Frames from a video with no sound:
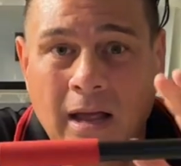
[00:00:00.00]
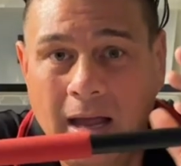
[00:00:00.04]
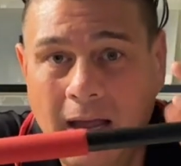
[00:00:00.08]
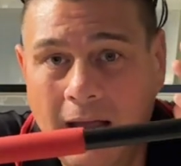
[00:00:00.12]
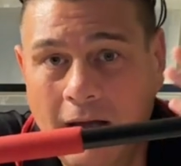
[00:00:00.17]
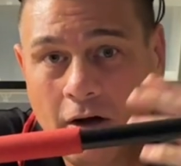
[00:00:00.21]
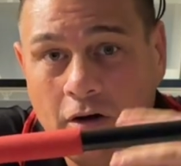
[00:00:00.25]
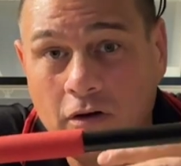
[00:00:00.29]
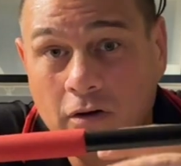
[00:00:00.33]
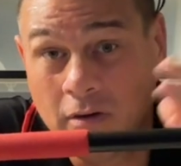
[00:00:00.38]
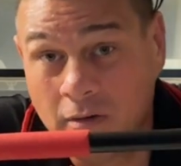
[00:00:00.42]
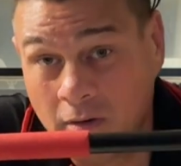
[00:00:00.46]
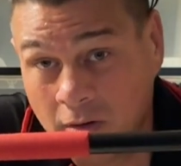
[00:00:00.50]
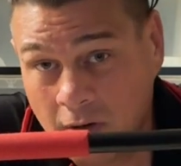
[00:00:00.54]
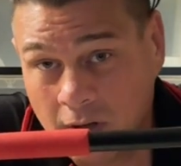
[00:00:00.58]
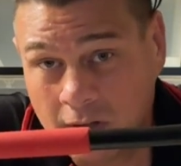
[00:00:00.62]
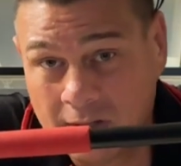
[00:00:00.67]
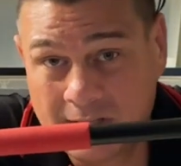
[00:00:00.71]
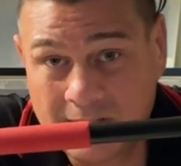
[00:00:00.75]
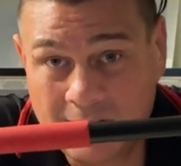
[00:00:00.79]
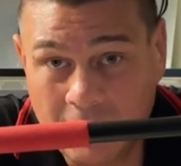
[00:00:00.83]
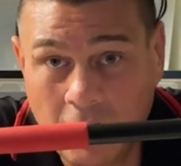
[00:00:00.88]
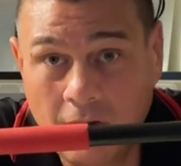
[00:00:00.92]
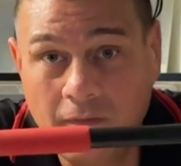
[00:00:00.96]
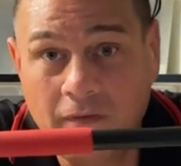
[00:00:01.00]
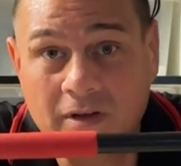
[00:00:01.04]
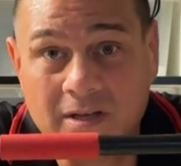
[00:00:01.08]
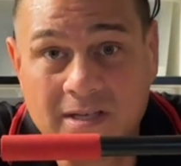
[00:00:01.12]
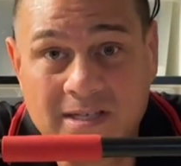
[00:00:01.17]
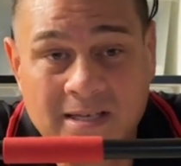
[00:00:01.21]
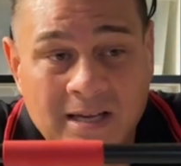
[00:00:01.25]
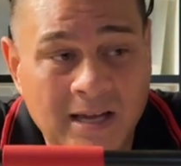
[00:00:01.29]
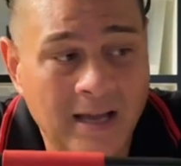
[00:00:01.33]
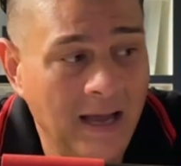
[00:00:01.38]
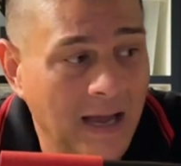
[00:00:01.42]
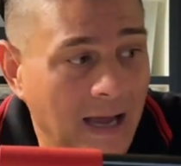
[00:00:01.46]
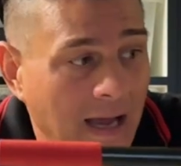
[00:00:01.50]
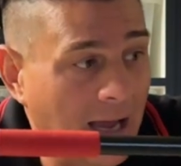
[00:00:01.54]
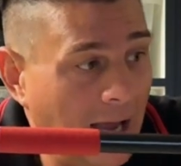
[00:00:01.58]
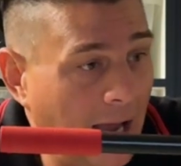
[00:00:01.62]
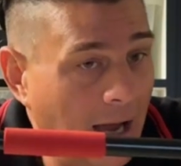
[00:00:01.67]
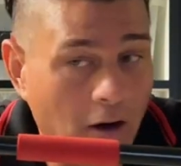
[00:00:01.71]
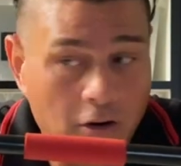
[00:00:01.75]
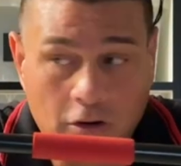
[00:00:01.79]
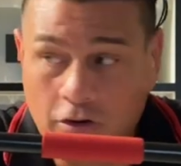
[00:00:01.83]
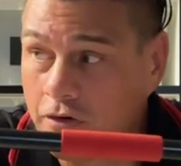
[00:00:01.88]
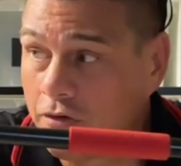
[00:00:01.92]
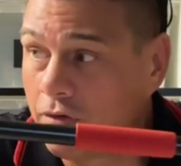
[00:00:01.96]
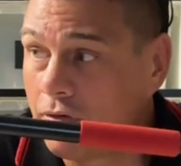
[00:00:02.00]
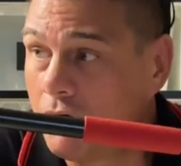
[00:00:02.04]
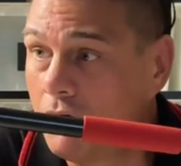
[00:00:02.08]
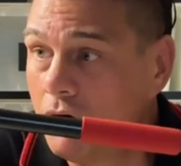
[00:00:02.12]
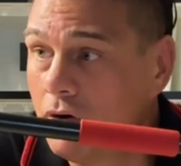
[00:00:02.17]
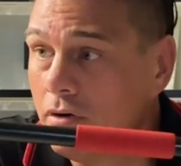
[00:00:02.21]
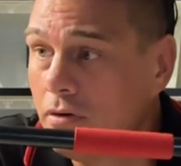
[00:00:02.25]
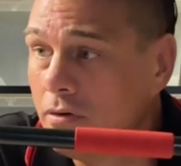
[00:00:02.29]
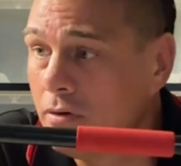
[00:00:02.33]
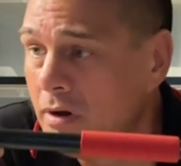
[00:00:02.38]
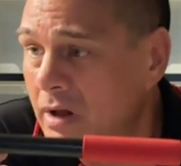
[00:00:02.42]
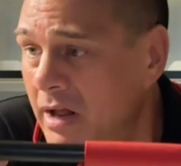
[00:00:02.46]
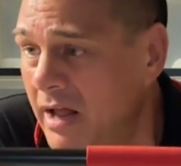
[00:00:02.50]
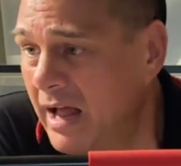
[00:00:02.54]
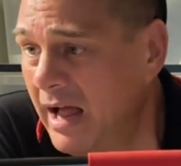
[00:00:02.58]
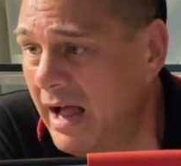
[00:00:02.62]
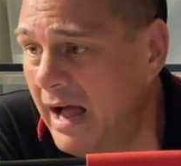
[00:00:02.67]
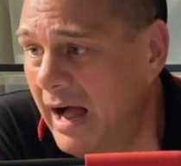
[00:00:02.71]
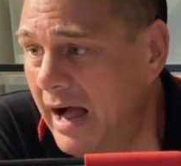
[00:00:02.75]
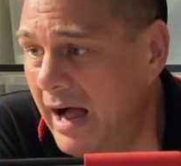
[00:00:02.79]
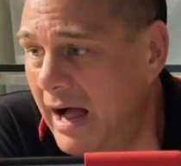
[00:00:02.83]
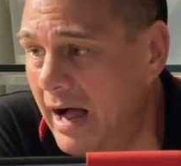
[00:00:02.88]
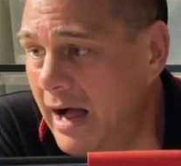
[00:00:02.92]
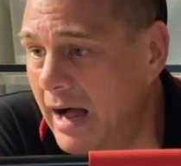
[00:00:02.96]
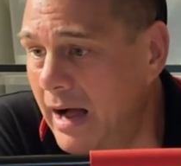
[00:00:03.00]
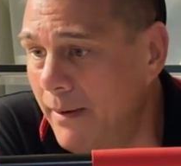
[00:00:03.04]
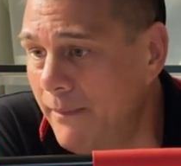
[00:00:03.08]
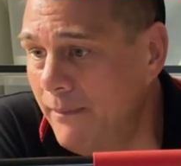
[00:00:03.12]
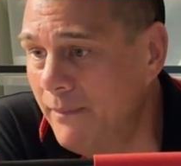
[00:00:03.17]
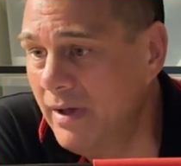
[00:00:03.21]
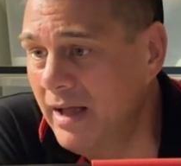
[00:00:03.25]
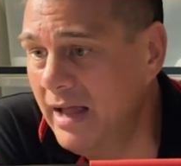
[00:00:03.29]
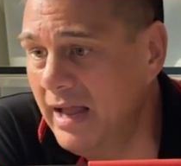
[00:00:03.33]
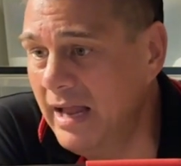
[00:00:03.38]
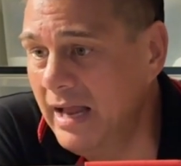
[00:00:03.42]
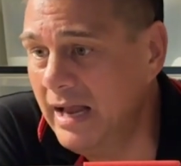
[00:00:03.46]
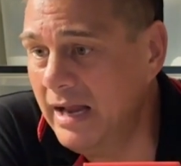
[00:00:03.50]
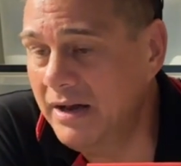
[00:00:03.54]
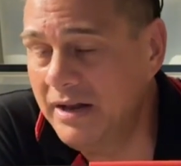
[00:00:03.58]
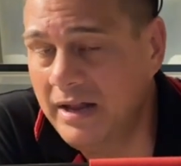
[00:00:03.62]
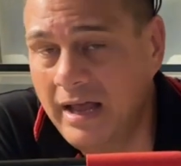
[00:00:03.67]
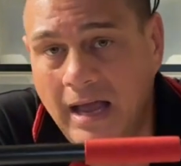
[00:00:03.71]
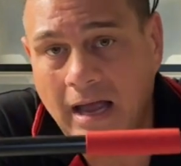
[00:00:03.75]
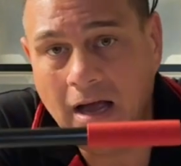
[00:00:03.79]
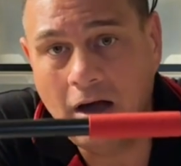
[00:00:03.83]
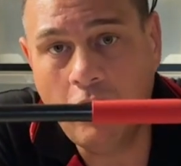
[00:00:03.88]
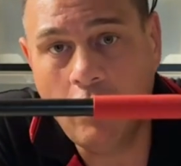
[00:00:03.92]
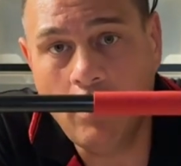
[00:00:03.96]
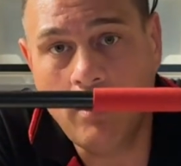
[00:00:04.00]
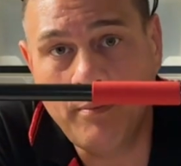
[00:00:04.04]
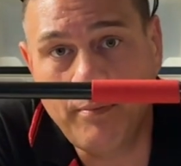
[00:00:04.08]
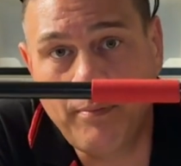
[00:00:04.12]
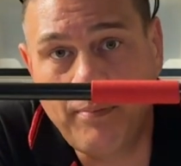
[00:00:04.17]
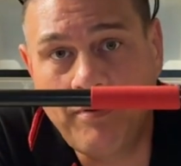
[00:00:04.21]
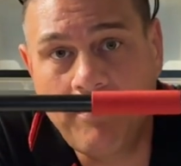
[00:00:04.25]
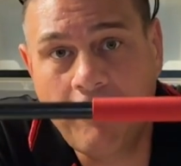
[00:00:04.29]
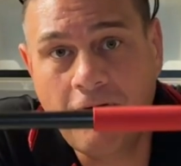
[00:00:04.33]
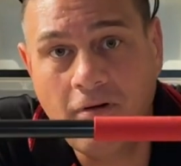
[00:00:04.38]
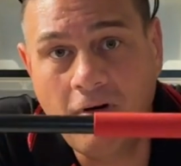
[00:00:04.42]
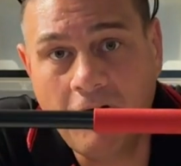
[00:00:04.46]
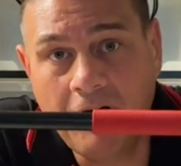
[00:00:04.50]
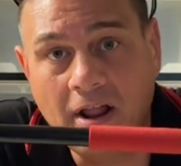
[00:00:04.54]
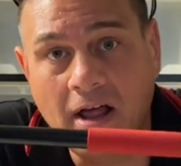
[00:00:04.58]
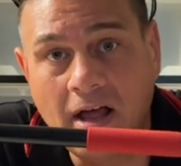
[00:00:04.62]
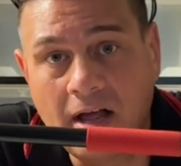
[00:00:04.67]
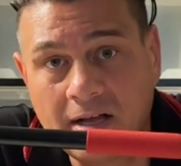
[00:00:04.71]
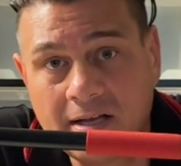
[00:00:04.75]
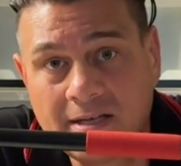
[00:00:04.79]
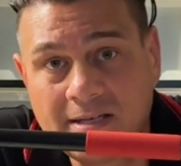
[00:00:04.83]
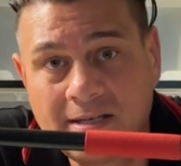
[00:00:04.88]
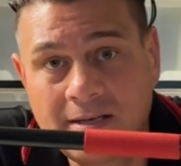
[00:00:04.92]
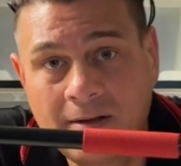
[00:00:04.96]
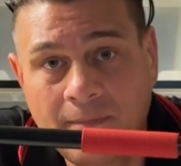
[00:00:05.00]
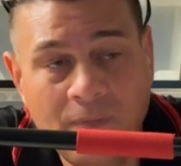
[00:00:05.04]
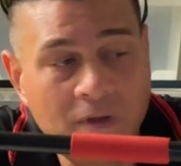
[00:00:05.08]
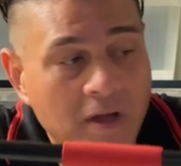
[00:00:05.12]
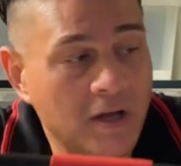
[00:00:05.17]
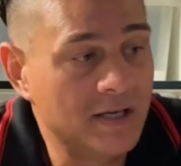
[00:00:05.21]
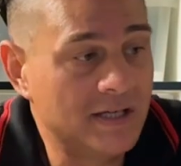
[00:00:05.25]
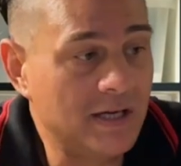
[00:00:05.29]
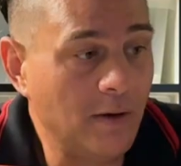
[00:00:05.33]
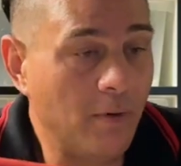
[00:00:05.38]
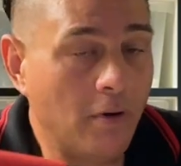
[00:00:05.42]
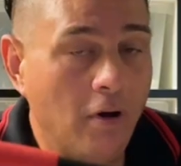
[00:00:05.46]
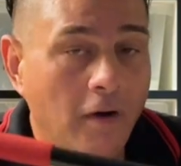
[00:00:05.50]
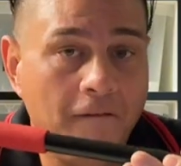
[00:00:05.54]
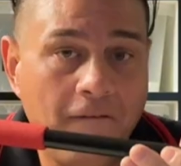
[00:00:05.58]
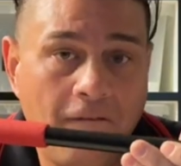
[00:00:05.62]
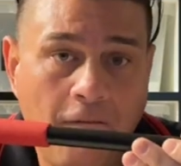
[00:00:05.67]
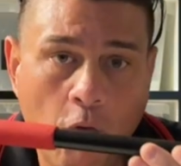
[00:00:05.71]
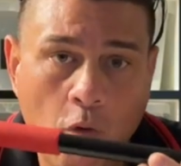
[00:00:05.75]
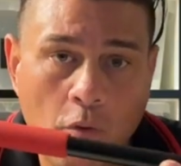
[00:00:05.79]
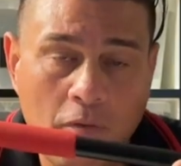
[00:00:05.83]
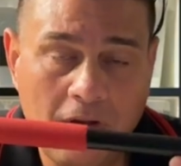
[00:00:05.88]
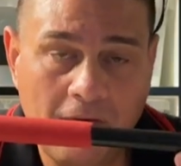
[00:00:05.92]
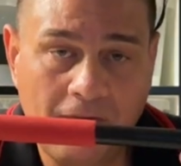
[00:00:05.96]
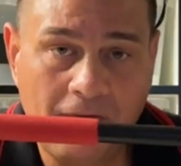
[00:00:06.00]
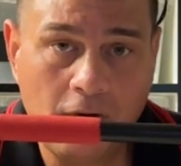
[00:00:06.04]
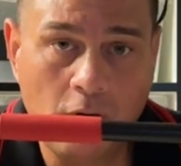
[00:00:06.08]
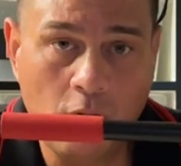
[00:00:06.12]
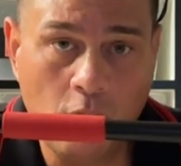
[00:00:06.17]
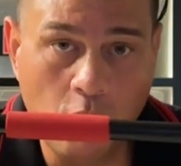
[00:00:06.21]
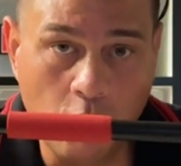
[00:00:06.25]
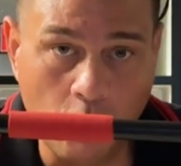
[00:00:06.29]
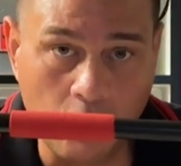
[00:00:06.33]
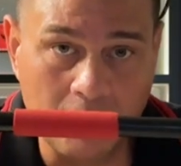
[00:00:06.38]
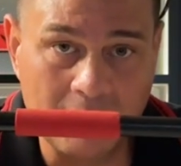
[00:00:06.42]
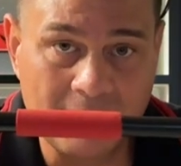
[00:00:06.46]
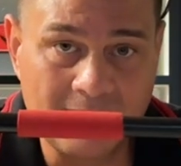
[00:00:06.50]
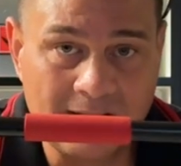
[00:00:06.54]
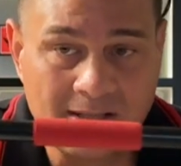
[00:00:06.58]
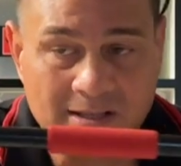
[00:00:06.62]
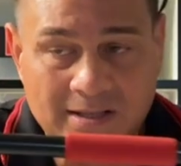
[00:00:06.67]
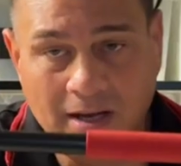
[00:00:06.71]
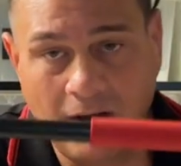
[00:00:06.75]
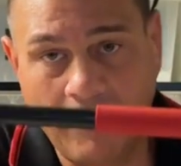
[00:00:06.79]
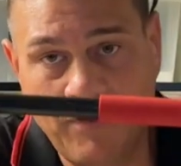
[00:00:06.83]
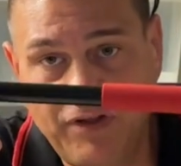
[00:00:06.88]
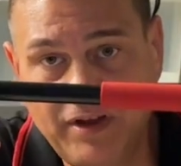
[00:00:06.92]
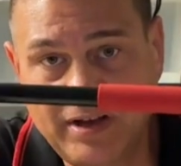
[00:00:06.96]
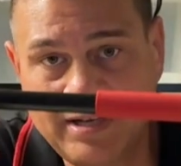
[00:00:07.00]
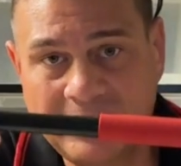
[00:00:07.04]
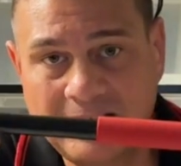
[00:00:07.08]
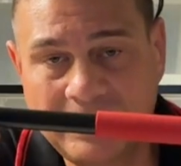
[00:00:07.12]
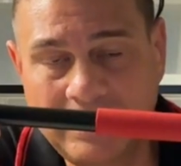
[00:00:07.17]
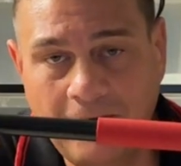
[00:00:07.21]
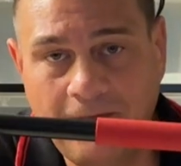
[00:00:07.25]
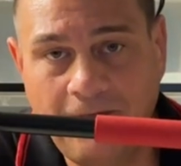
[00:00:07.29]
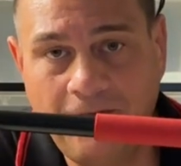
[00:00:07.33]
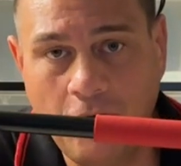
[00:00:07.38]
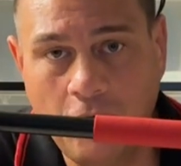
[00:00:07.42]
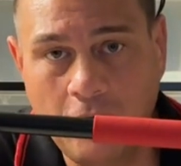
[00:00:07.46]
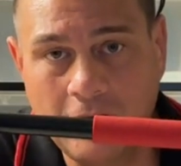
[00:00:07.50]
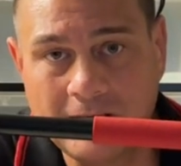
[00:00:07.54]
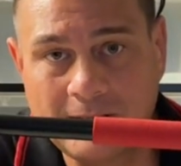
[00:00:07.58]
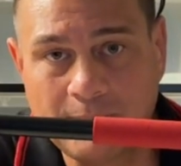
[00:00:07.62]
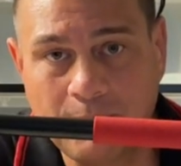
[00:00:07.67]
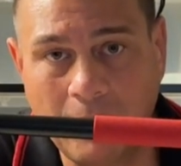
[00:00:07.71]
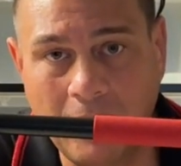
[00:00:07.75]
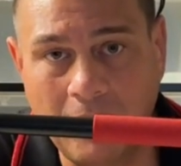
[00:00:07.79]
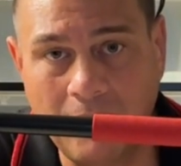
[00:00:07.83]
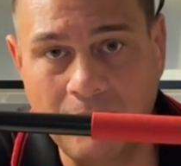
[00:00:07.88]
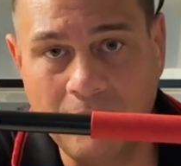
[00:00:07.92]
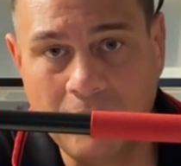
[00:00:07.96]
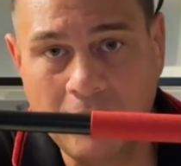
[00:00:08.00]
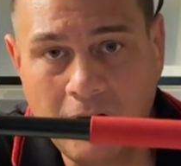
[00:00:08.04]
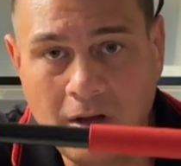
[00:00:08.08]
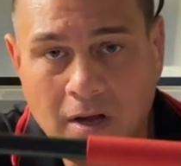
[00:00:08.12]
our service, our crew. and our products. So we've got 4 different hooks. So this is the first one,